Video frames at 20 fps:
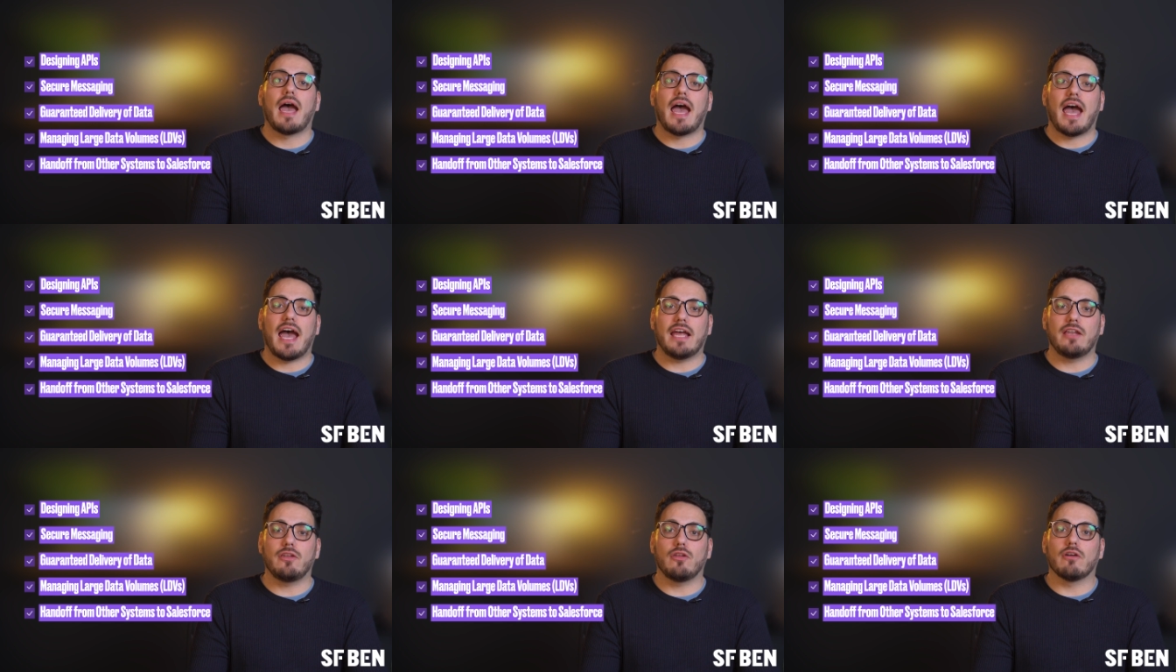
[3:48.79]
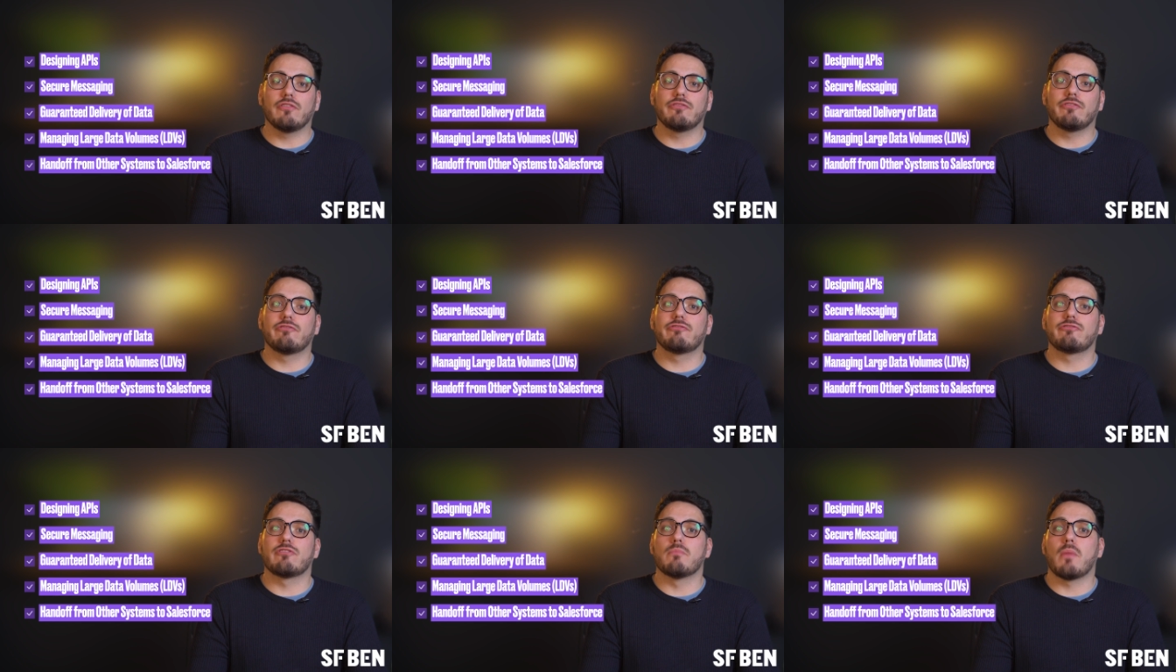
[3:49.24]

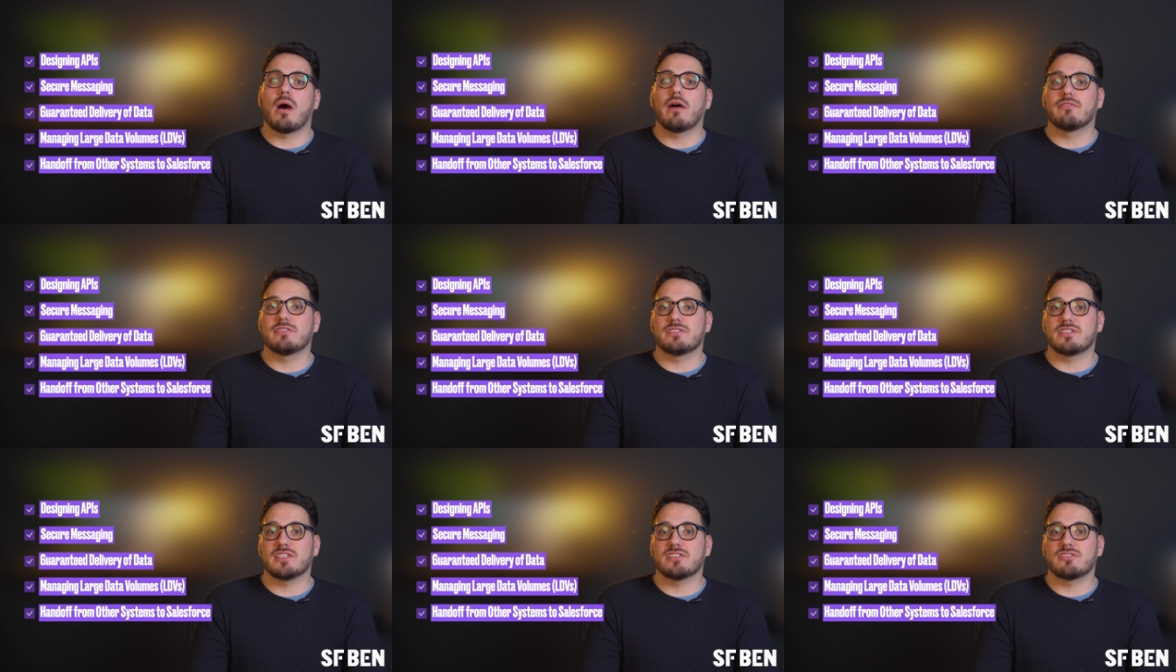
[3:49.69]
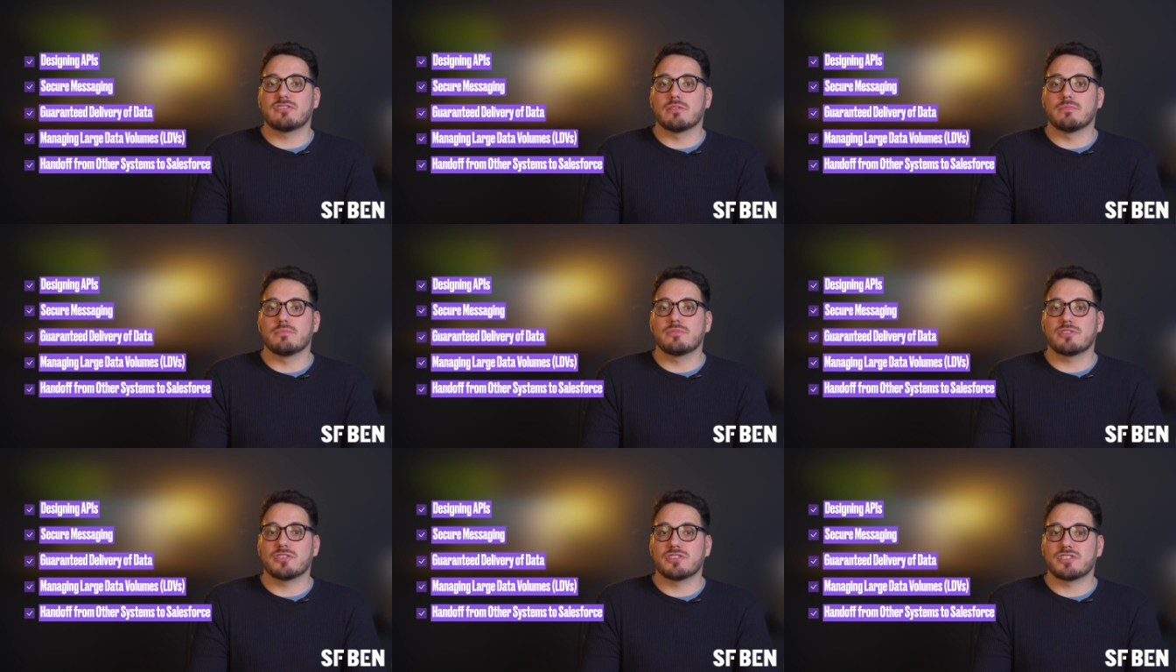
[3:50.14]
handoff from other
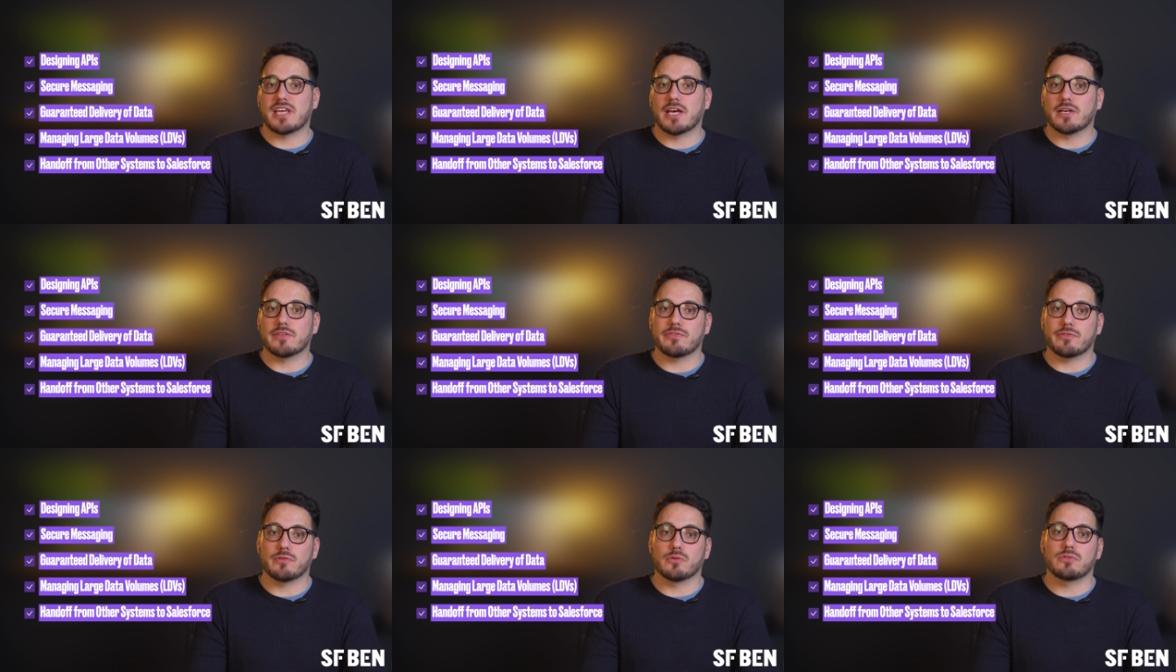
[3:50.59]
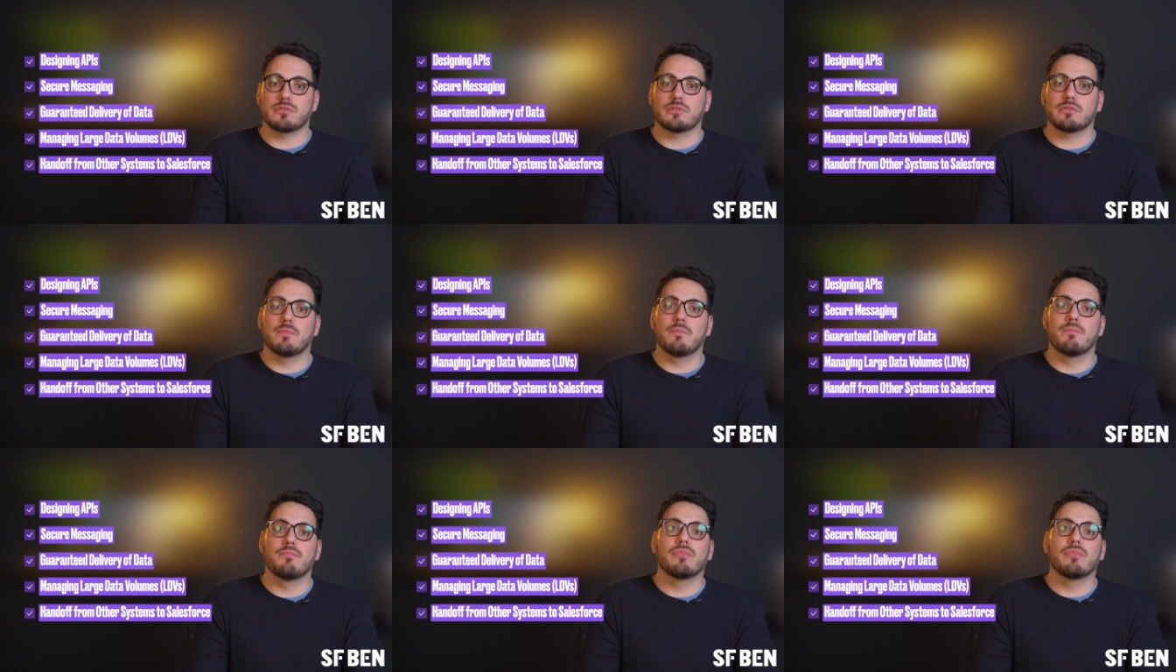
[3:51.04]
systems to Salesforce,